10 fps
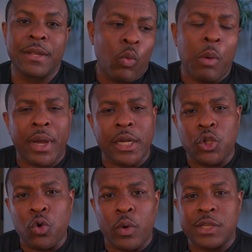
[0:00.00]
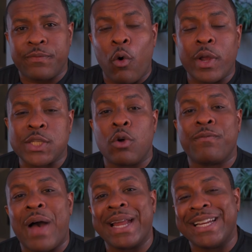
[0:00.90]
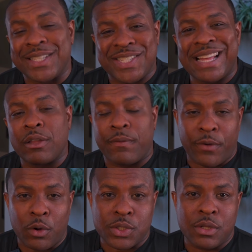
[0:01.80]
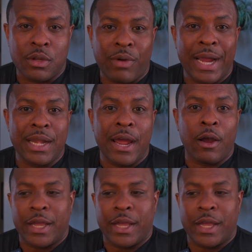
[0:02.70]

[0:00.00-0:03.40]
What we're gonna do is focus on finding the seller first right now.